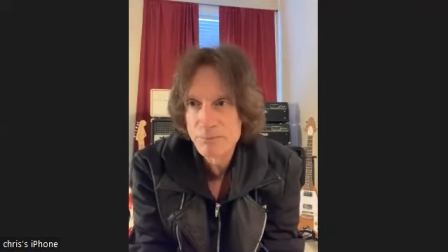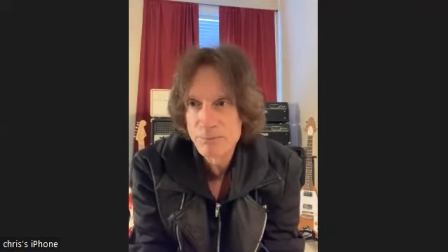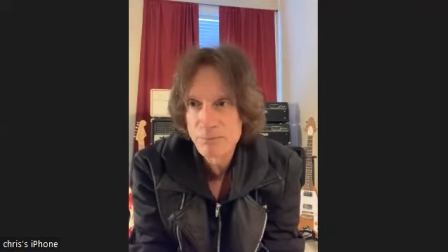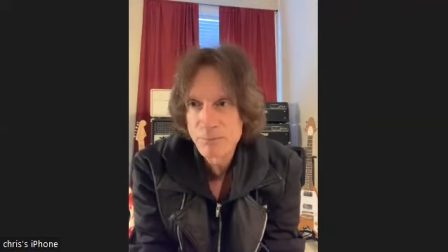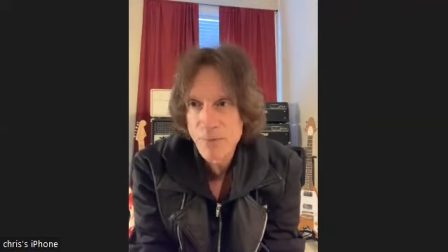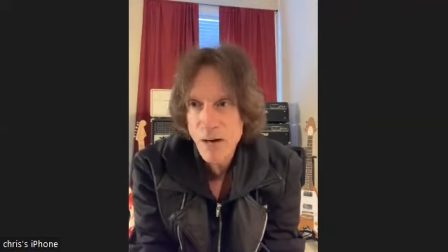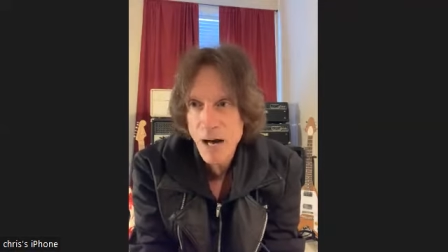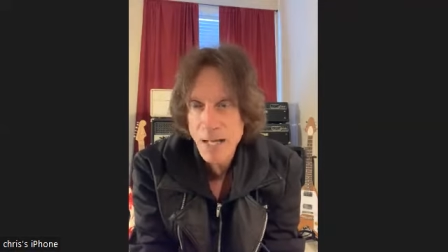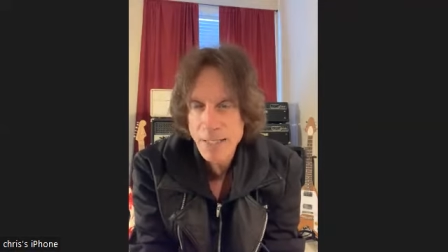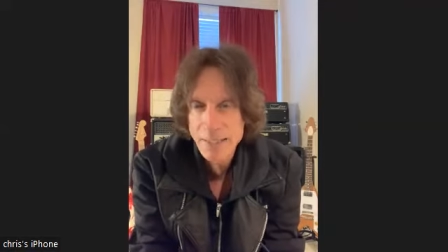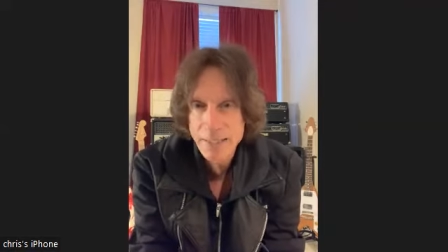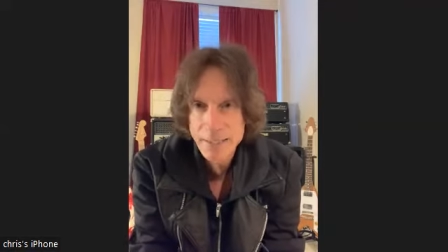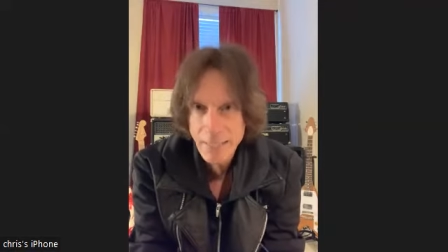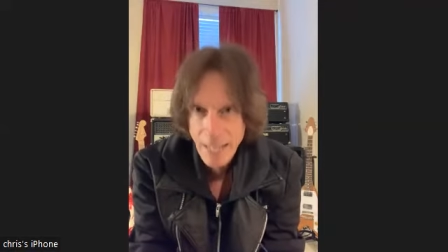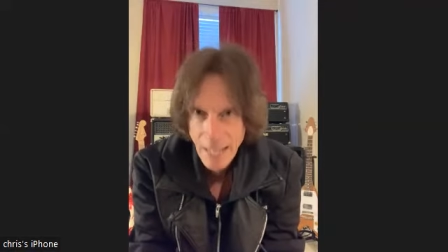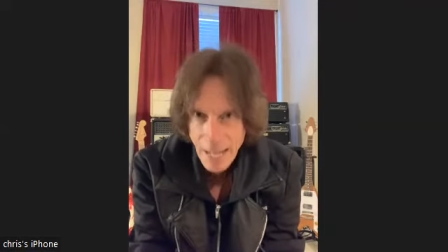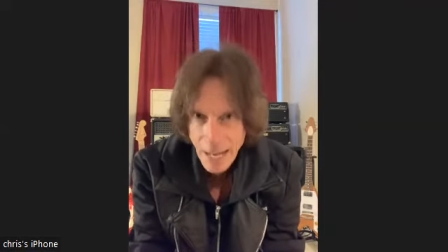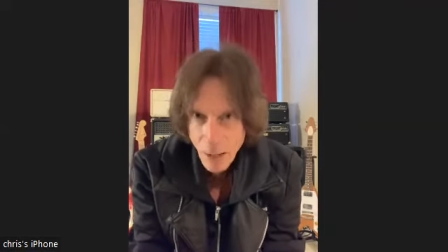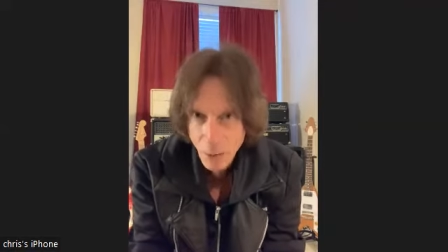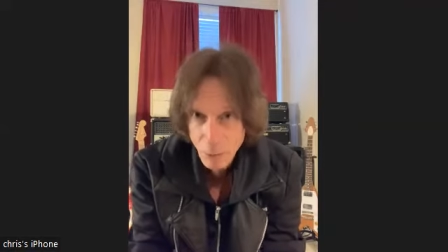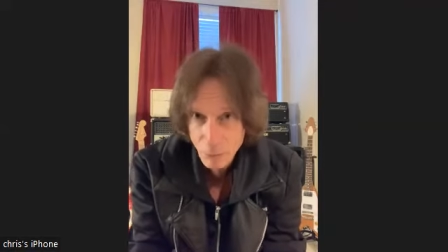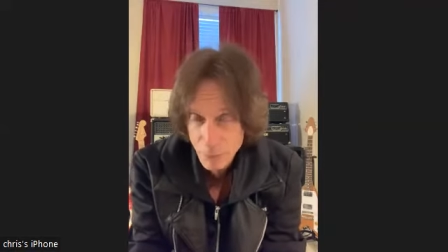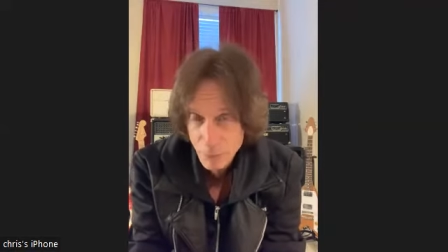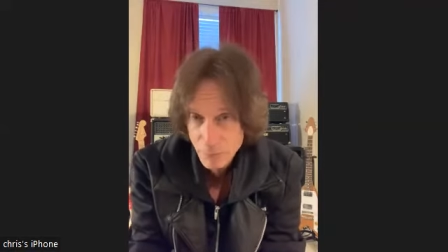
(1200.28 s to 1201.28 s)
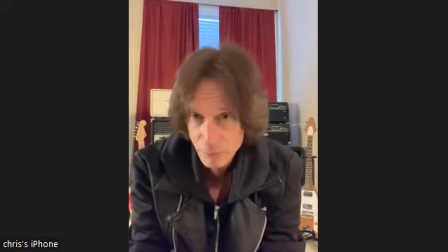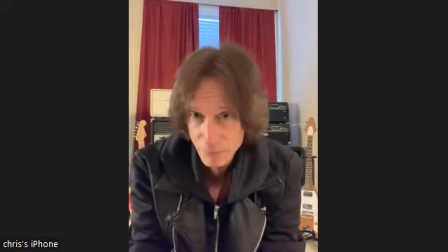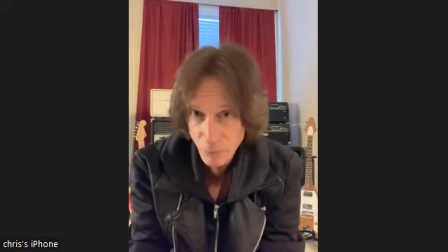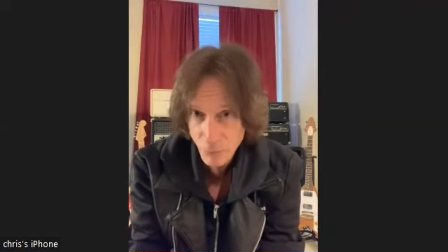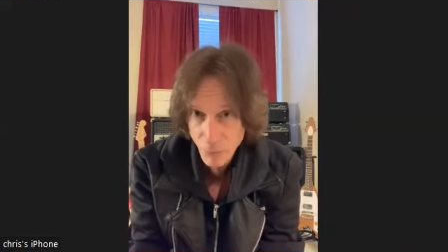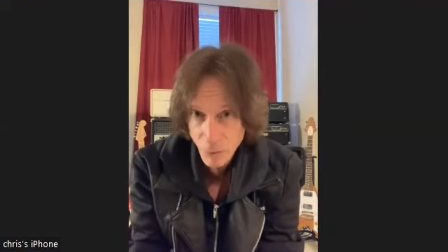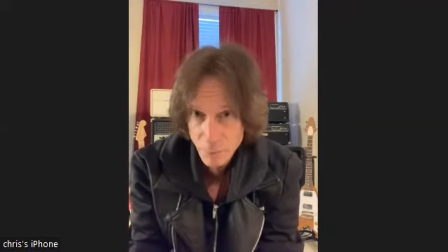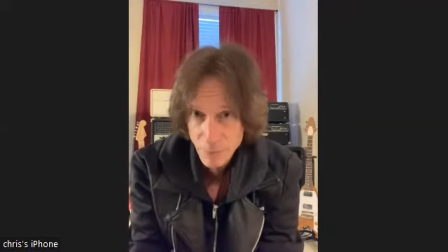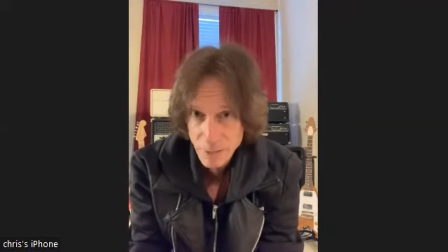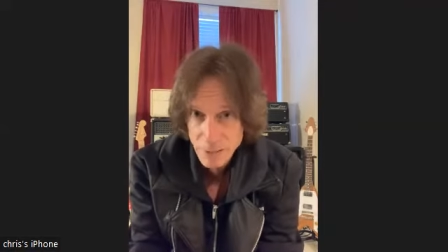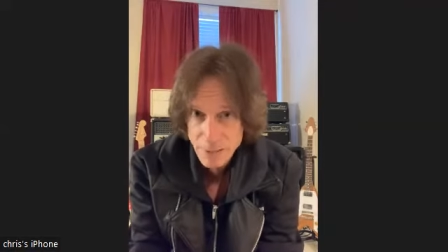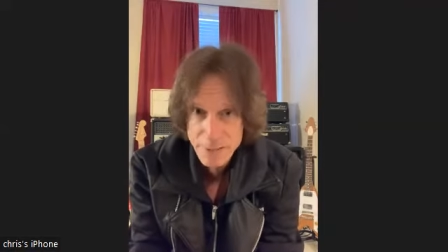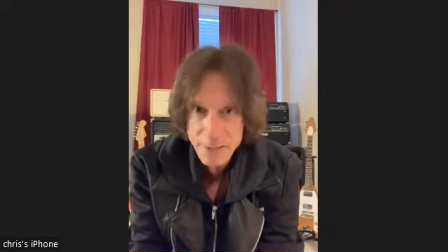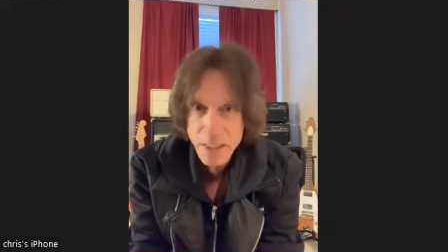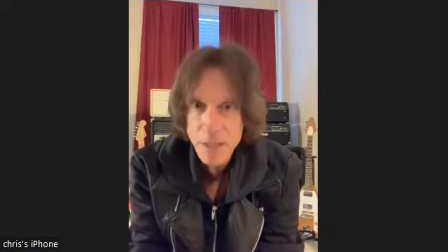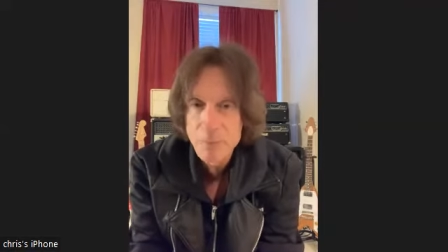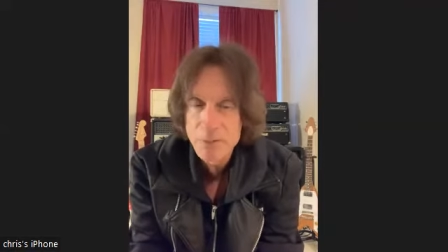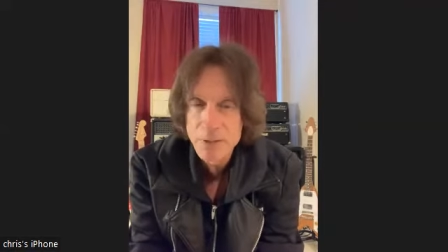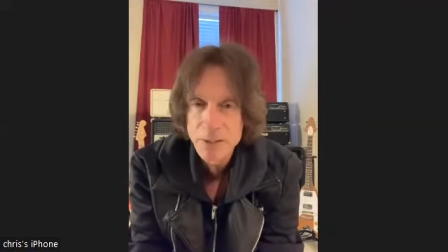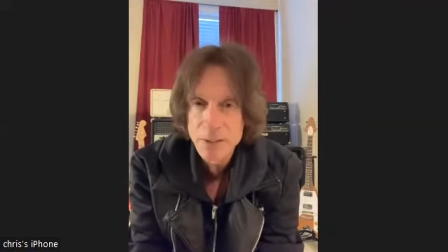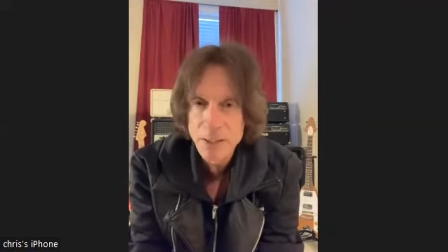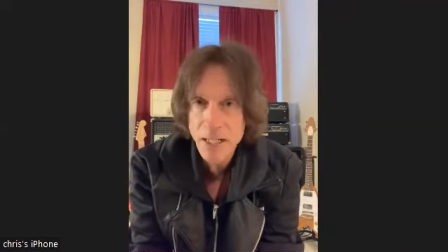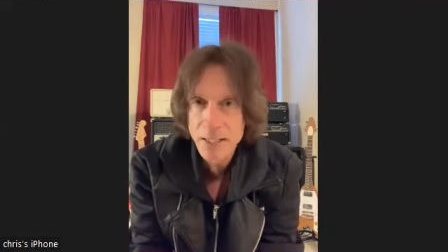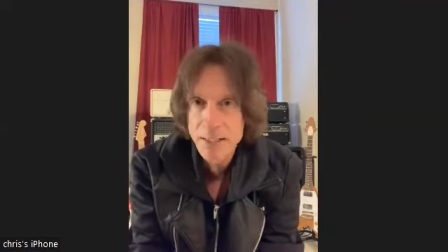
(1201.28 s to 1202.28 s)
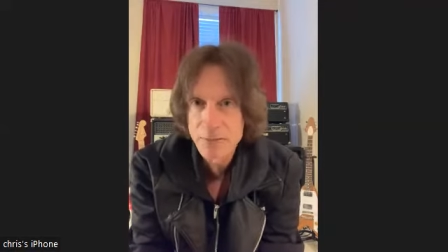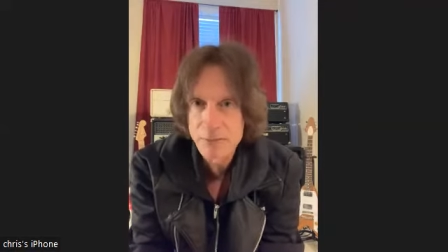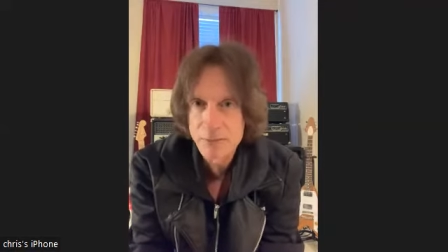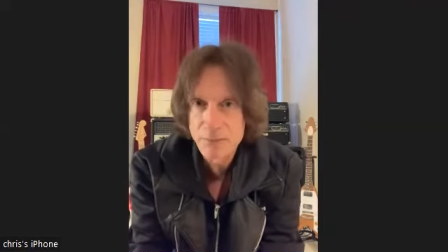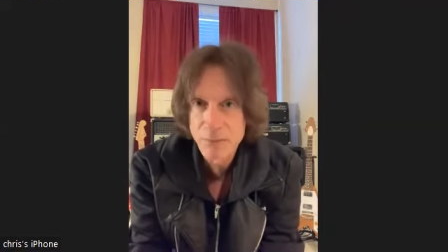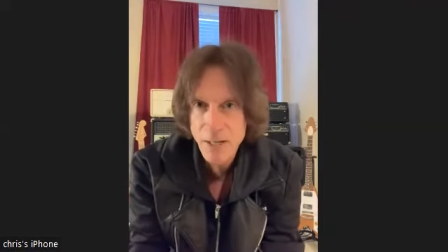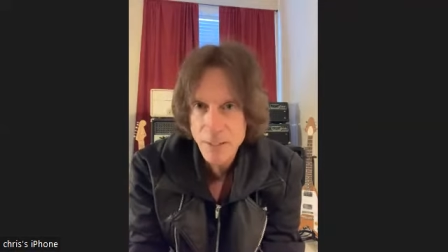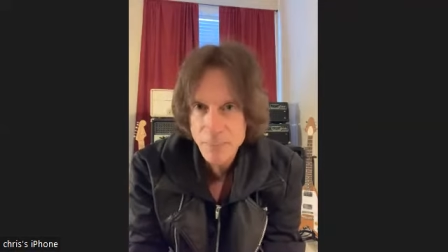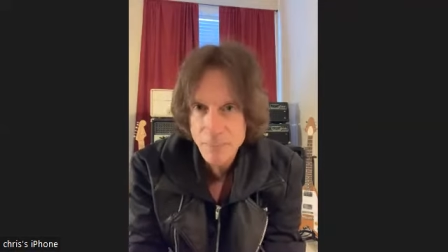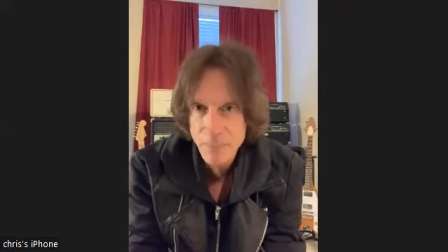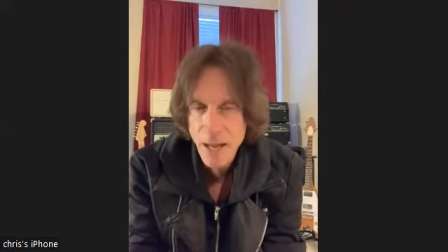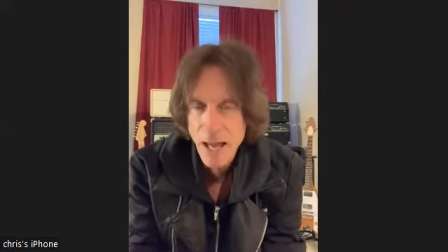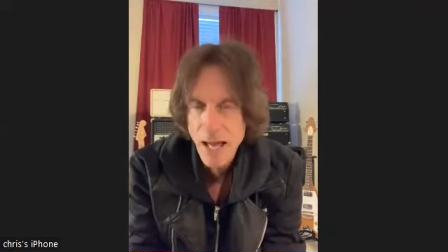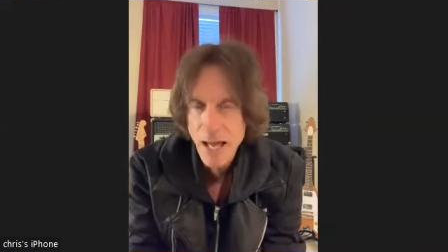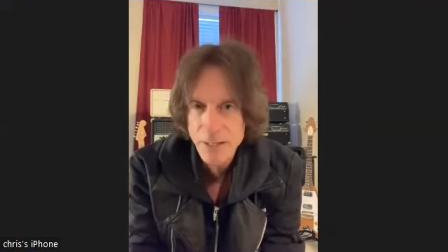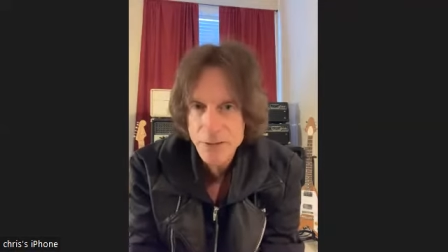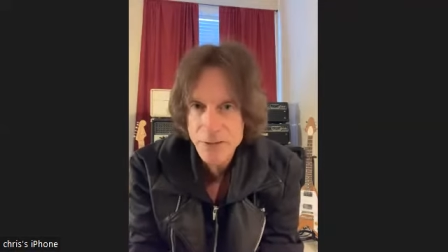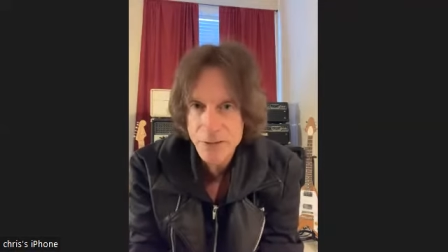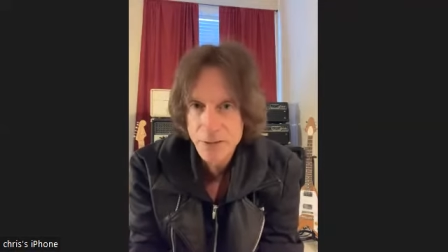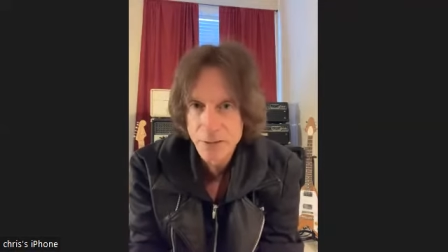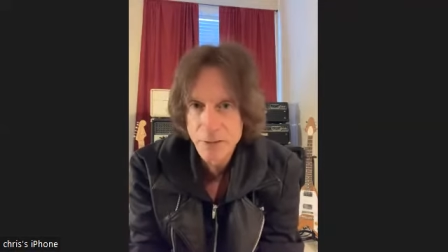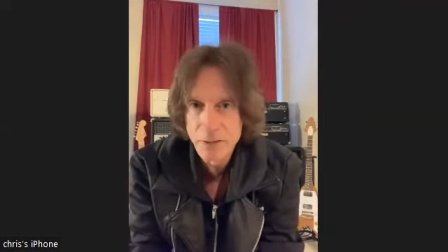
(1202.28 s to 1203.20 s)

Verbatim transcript: find an outlet for me, something that I can find passion.